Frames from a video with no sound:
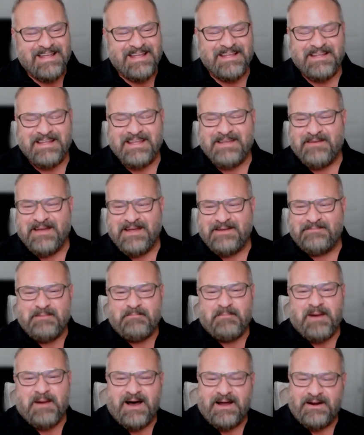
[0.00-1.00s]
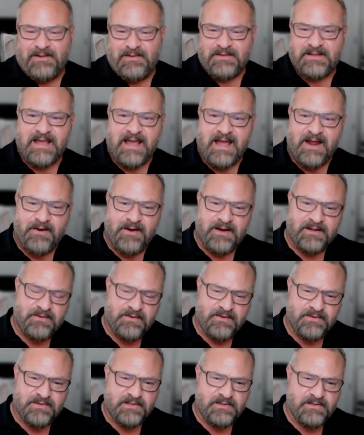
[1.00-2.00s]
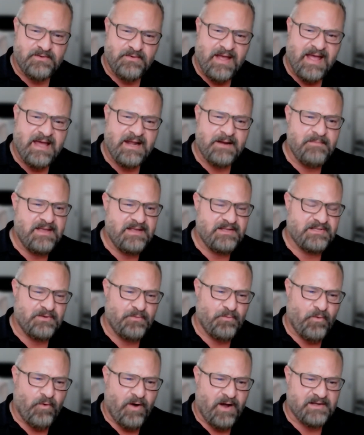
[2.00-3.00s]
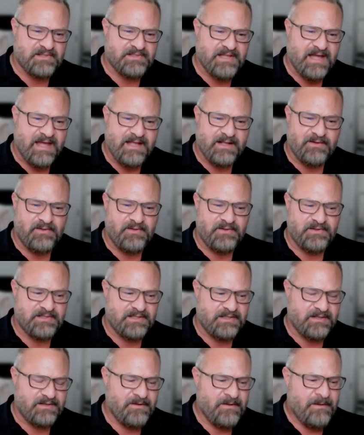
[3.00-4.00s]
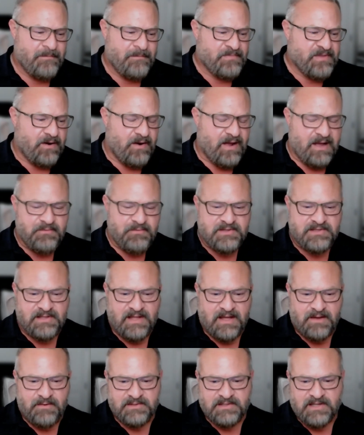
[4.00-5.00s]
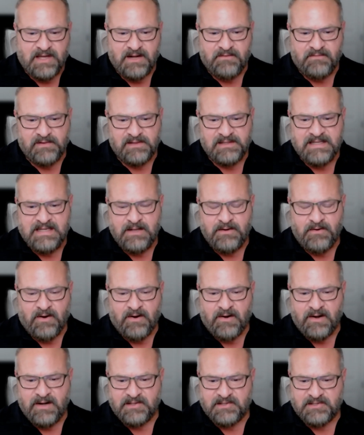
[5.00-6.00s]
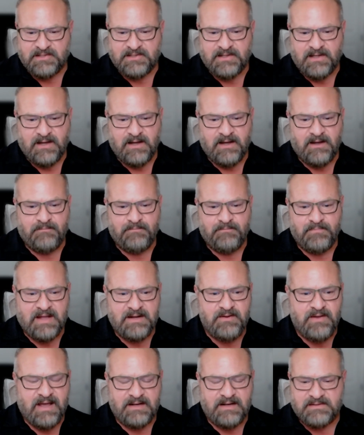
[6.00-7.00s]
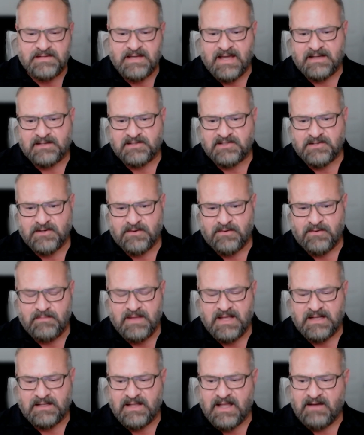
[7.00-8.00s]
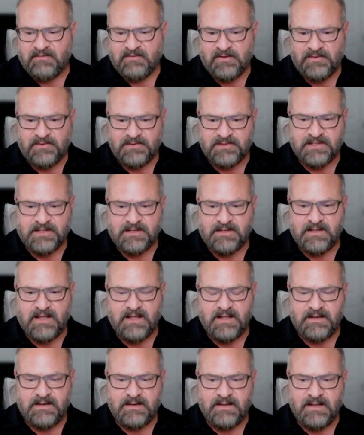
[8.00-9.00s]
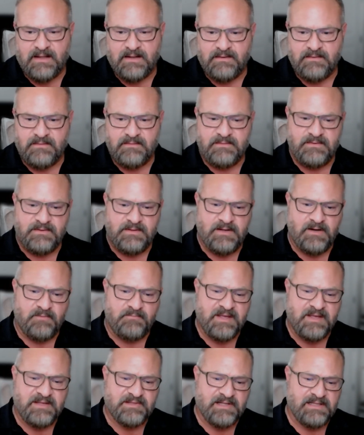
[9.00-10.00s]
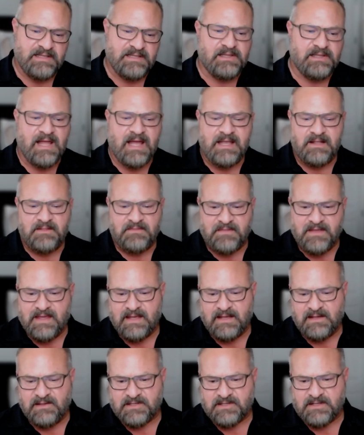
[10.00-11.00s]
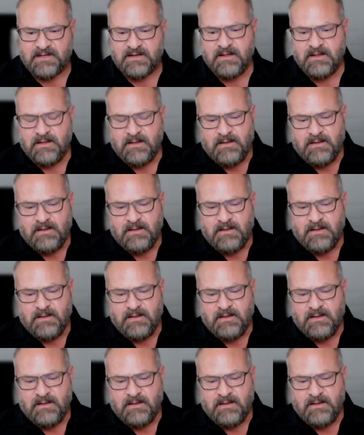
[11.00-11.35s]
he, he, made me model characters and do animation walk cycles, and you know I was I was kind of a lead artist. Um, I knew how to texture and make levels and and and you know, basically light things and